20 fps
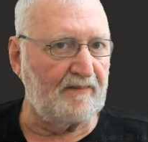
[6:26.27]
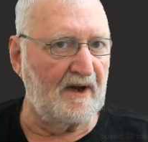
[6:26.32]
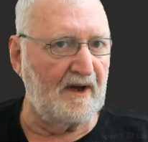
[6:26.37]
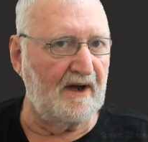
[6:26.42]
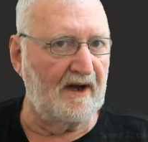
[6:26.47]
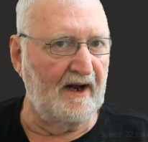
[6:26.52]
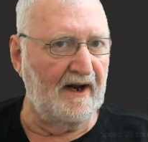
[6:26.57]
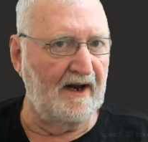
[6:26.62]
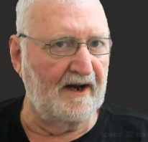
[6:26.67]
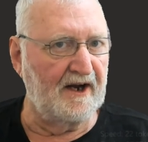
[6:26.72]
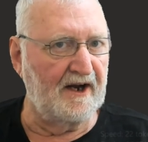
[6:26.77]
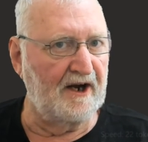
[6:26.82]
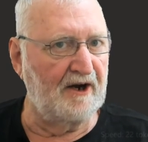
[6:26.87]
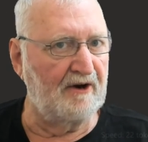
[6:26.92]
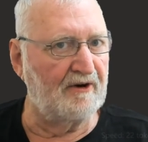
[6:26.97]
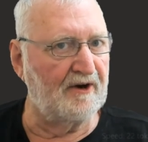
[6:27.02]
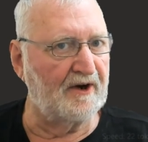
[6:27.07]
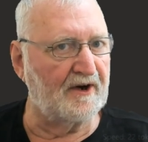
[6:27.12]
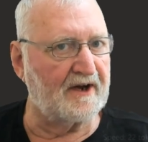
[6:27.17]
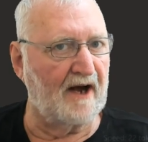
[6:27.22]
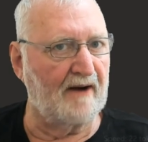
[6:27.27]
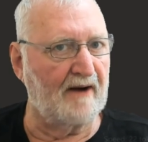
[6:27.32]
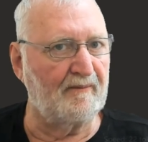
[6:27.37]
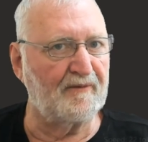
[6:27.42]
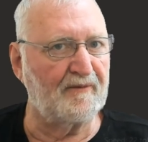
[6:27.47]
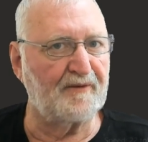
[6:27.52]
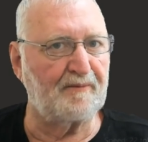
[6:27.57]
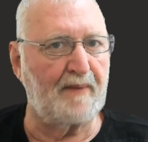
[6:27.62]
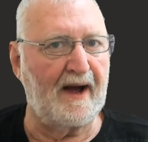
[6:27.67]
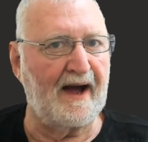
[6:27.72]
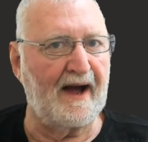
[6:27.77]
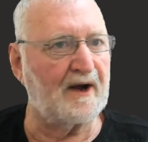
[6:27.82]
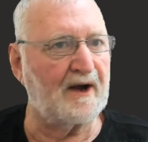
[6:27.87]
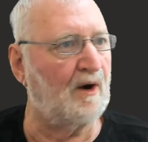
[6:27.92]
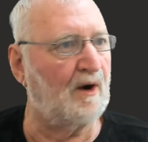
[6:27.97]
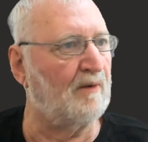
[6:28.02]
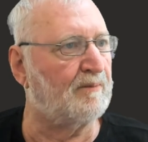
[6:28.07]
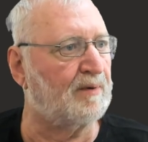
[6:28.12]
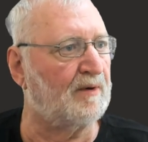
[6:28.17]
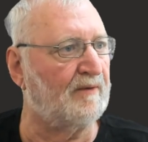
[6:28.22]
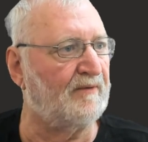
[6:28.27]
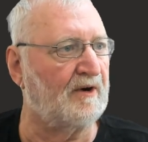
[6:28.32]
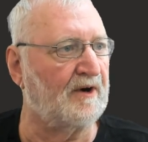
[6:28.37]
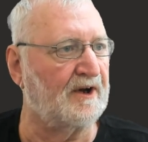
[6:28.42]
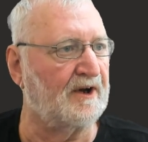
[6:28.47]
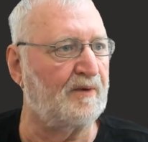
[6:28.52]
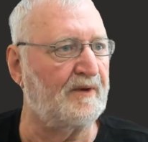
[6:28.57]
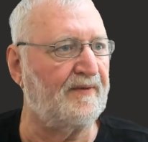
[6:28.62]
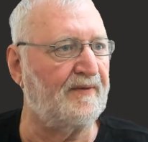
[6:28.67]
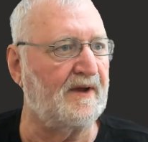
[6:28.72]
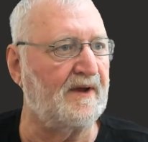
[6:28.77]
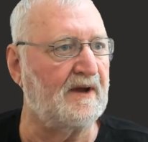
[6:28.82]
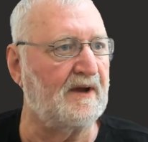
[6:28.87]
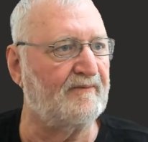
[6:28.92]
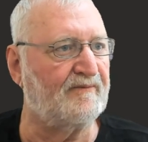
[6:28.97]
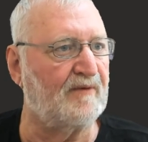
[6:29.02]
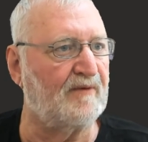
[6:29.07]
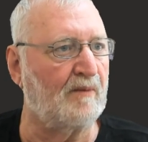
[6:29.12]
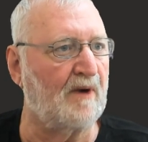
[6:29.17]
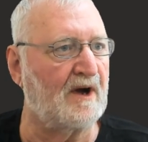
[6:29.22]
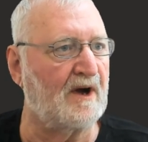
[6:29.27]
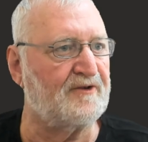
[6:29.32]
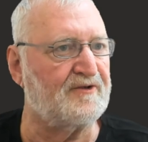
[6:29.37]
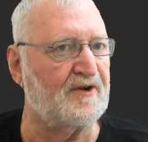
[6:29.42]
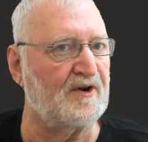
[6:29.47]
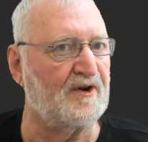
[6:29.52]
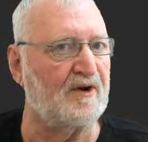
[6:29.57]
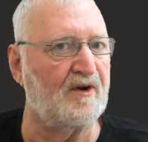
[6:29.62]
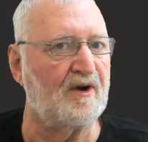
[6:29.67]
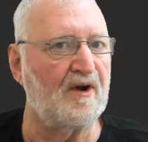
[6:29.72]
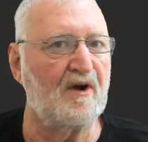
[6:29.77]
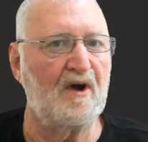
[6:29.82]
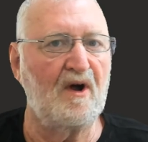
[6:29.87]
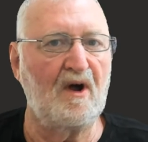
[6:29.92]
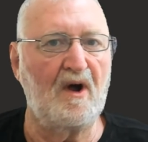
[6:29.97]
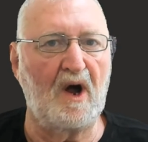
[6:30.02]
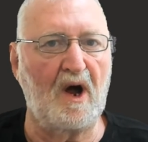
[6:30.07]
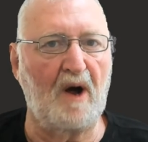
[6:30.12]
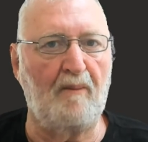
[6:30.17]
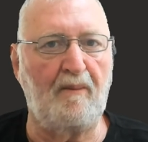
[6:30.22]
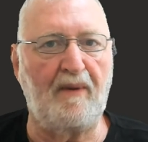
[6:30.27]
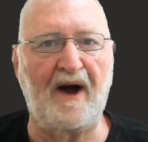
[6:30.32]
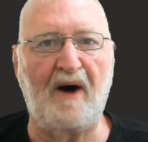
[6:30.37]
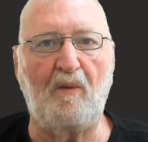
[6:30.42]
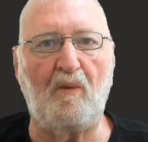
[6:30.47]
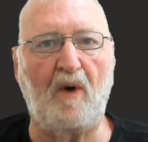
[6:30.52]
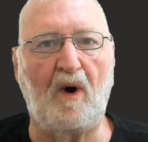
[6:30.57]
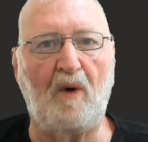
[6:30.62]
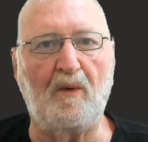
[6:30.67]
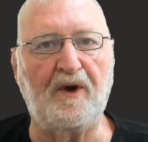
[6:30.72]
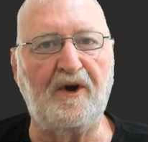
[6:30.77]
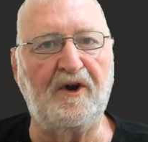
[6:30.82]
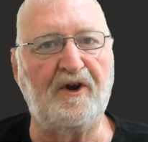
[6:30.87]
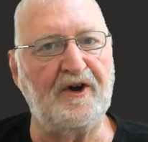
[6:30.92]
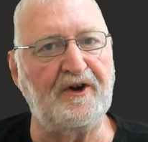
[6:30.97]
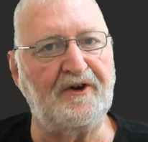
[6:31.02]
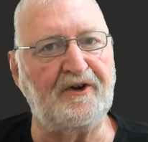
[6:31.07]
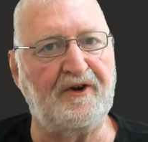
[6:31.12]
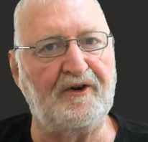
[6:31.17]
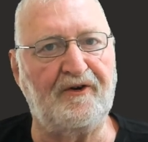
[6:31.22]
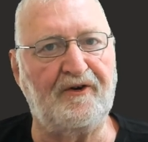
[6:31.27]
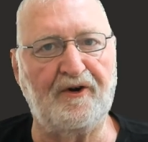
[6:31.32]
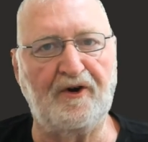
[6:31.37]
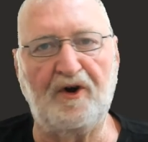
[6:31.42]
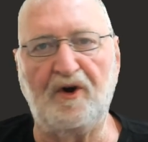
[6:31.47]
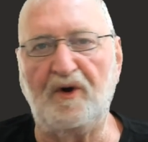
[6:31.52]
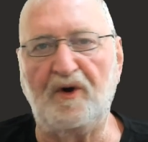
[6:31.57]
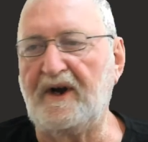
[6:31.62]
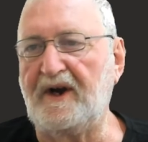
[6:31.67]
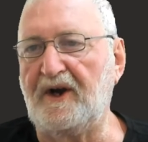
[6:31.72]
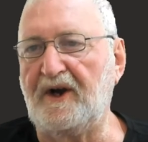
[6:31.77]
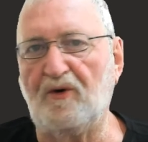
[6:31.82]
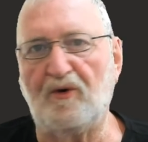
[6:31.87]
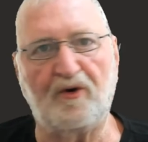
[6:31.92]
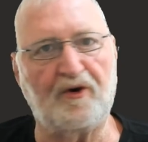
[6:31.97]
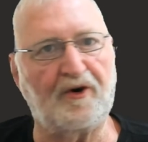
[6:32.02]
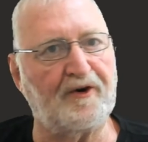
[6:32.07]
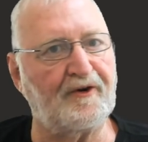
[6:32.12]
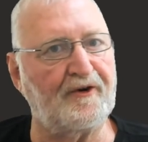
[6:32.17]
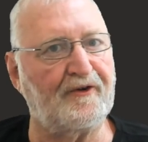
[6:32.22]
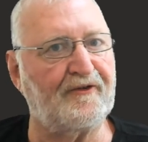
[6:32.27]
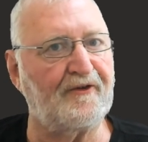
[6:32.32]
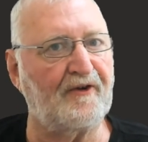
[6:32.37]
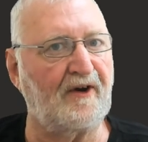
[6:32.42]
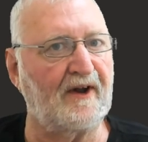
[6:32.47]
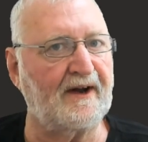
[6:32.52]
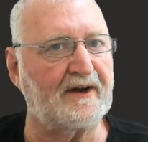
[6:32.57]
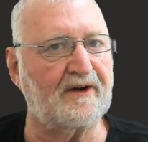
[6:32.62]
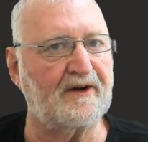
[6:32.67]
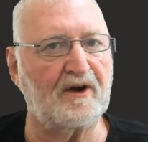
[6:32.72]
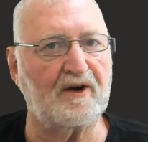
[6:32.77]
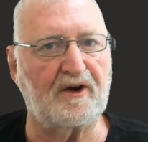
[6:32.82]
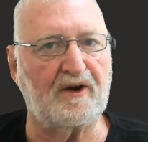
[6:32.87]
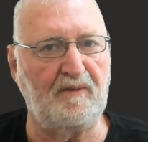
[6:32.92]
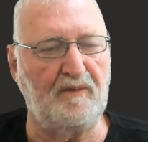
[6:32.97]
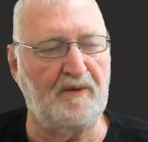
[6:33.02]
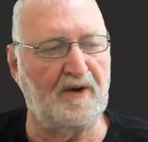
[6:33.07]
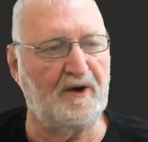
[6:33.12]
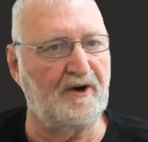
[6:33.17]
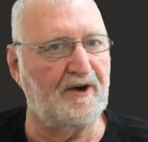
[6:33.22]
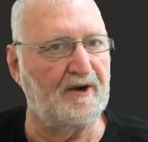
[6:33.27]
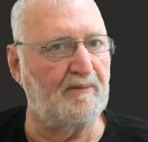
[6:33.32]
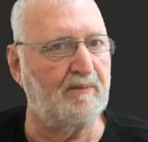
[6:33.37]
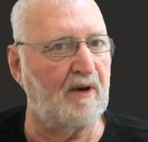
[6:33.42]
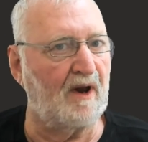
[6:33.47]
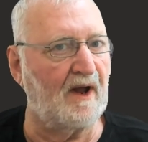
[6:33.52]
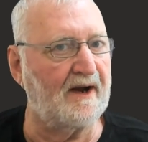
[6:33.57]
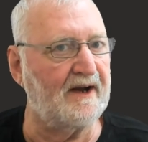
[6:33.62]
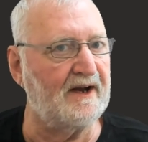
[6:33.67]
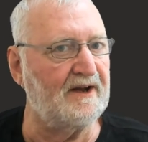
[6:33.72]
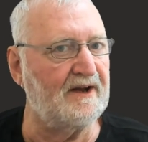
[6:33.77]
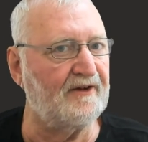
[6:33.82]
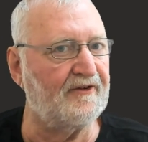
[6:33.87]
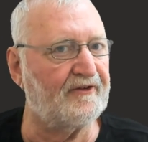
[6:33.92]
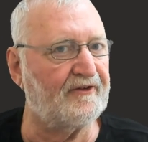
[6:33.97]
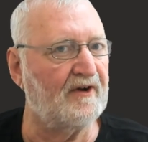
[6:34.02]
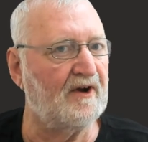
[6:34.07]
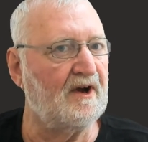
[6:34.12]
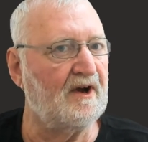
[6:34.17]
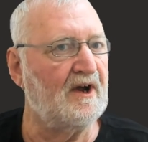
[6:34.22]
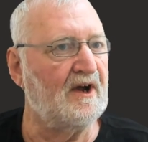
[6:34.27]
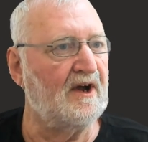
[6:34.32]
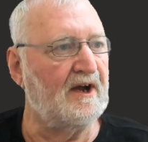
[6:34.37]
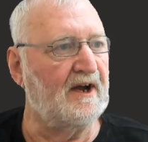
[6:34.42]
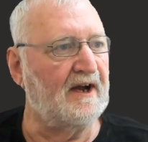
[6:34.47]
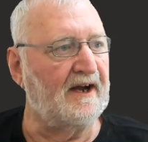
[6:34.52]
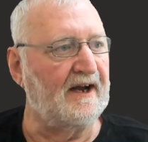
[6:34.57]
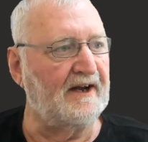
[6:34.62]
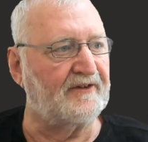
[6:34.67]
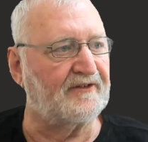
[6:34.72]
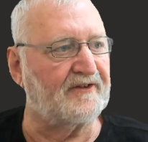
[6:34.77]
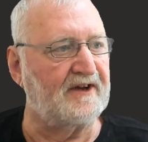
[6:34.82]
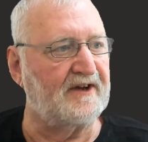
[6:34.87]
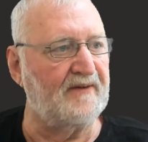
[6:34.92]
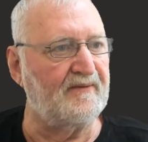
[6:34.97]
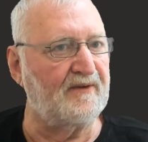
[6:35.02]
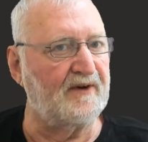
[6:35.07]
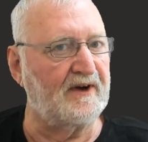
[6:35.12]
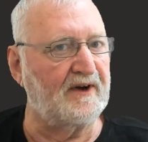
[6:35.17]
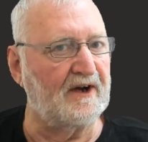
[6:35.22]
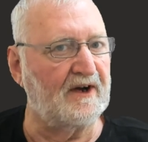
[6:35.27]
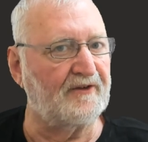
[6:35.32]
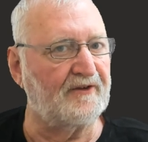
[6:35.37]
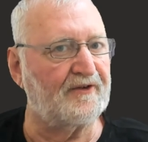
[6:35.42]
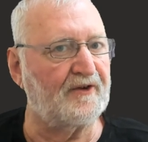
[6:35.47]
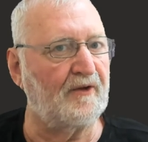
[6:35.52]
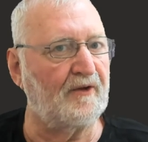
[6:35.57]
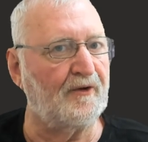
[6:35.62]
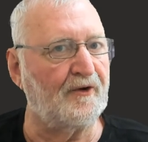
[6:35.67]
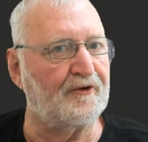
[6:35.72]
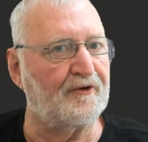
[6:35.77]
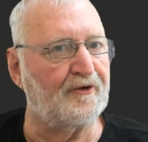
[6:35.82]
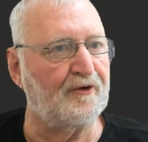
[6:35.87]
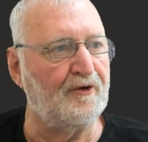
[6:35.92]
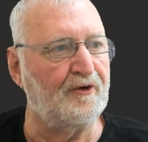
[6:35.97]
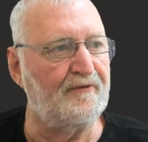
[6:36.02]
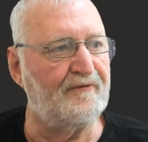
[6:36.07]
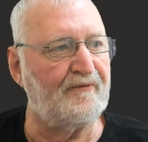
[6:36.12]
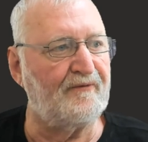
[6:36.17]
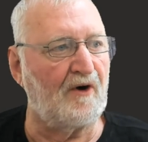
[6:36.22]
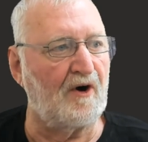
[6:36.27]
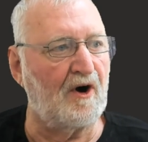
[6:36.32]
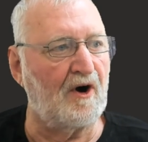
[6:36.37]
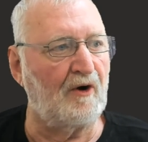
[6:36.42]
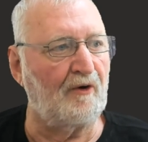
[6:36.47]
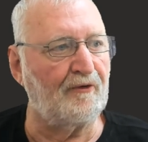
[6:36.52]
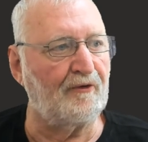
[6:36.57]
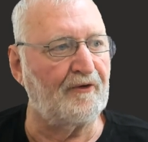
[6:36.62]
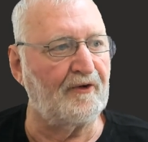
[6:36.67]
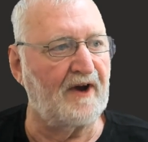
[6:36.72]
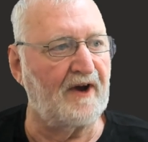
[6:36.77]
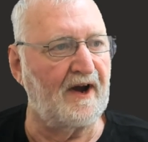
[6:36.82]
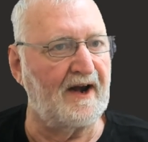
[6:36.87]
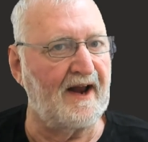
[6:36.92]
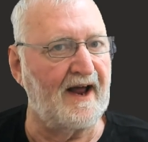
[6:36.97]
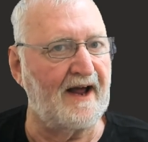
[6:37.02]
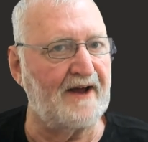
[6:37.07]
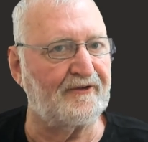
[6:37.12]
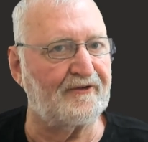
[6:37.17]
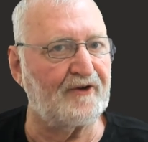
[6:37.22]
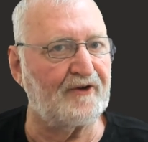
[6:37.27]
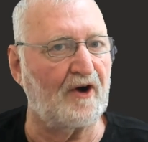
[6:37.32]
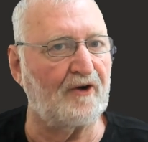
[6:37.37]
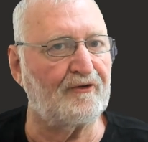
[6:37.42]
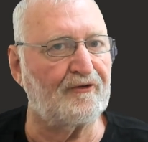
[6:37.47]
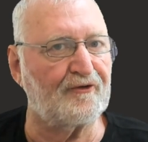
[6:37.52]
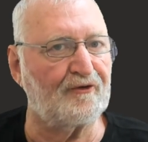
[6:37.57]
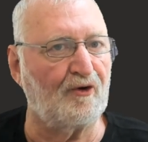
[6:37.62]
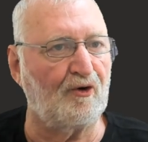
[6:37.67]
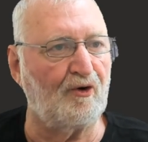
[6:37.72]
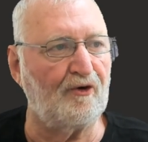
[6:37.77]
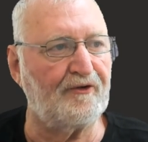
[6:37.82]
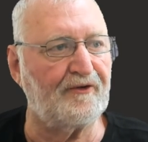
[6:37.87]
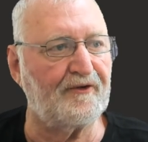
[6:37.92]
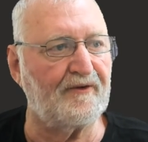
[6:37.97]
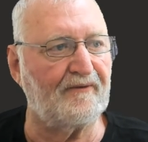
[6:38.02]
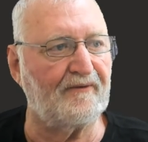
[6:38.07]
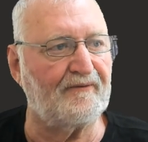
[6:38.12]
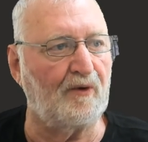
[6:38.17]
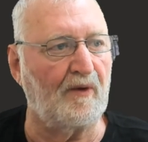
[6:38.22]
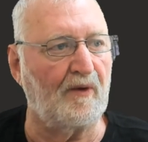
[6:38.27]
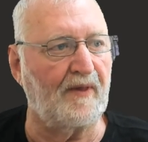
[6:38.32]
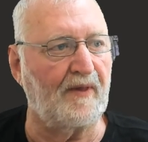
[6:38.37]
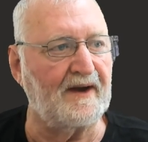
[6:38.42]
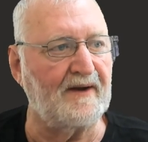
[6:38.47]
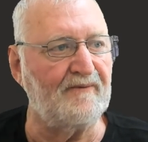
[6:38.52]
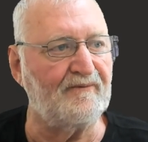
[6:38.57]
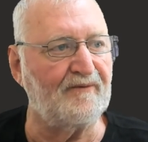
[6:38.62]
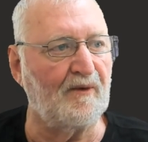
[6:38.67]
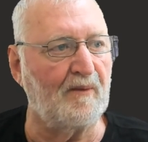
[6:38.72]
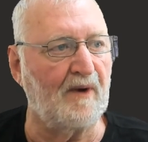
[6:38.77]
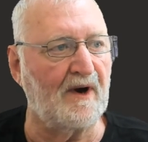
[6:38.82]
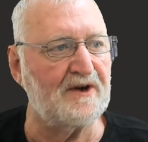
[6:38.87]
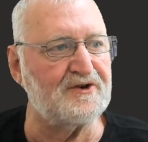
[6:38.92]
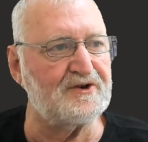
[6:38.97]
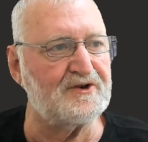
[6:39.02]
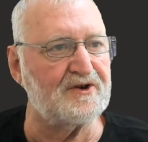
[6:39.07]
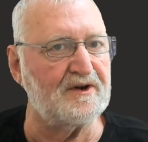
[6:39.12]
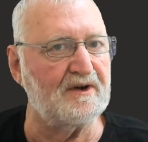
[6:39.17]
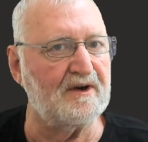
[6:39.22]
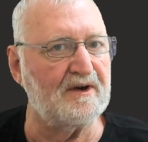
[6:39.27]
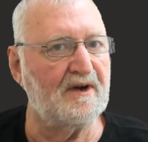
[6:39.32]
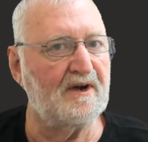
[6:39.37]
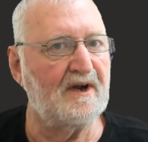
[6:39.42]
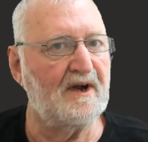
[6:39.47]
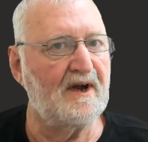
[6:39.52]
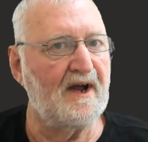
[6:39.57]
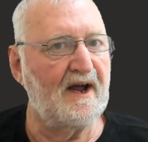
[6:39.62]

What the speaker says: And here it comes back providing us with the information about what we need to do in order to select community plugins. It's giving us the two files that it has sourced for that information.